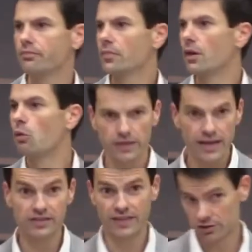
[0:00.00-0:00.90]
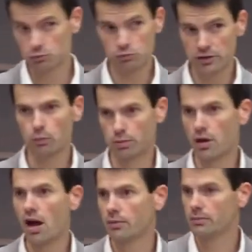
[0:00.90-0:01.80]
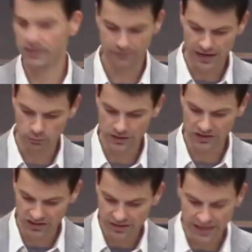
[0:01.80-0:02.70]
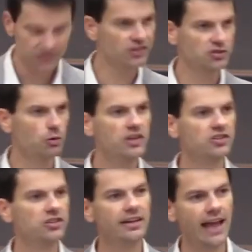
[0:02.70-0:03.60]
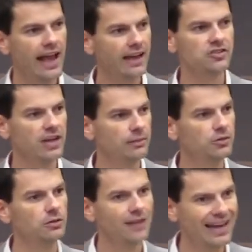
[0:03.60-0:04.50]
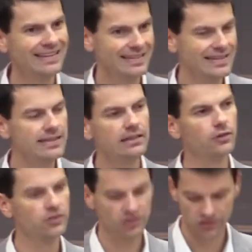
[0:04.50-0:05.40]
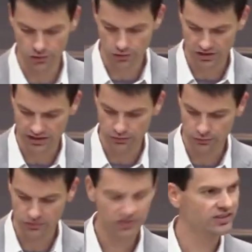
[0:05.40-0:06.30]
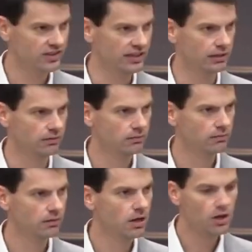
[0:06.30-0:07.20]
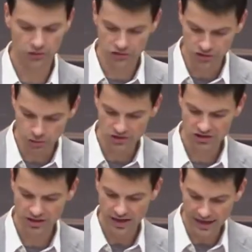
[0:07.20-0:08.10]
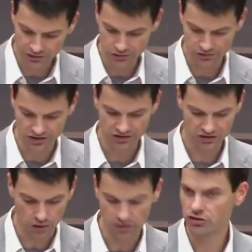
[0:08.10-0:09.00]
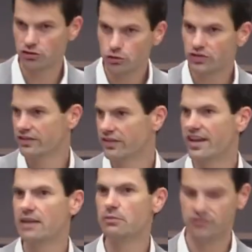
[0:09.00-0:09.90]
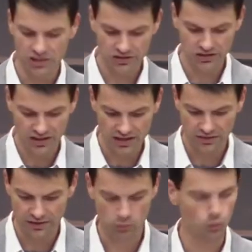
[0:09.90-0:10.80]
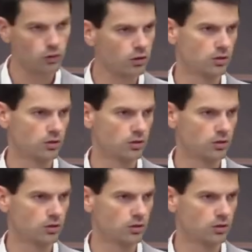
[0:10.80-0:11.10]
Well, yes, that's a real problem. In fact, we see that situation in Acts chapter 19, verses 13 through 16. The Jewish exorcists started using the name of Jesus in their work,